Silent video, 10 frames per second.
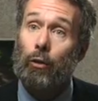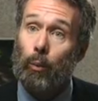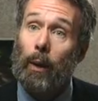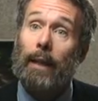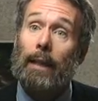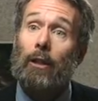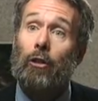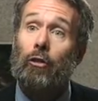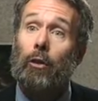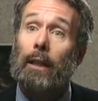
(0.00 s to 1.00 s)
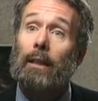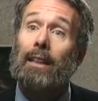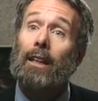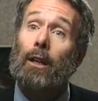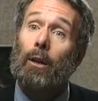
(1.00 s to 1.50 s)
for running in the street
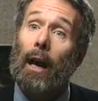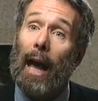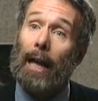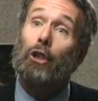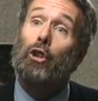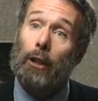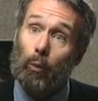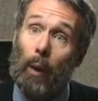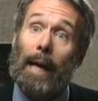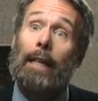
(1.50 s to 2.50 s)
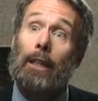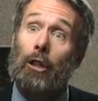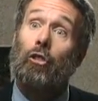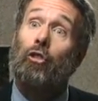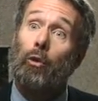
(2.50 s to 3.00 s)
actually ran
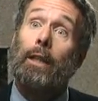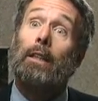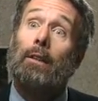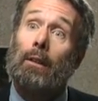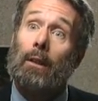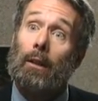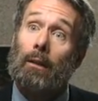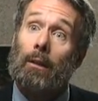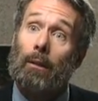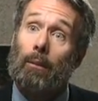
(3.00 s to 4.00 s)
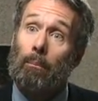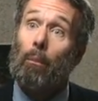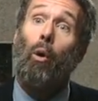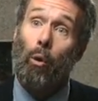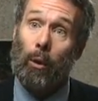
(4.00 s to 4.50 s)
in the street
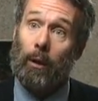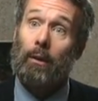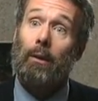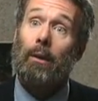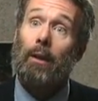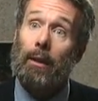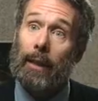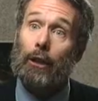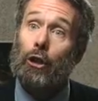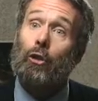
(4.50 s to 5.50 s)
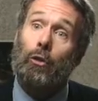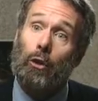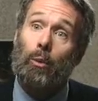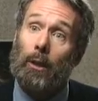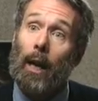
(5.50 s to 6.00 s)
more than children
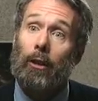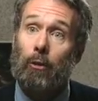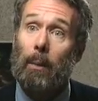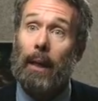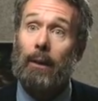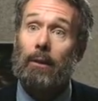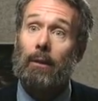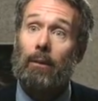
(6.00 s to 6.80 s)
who were not spanked.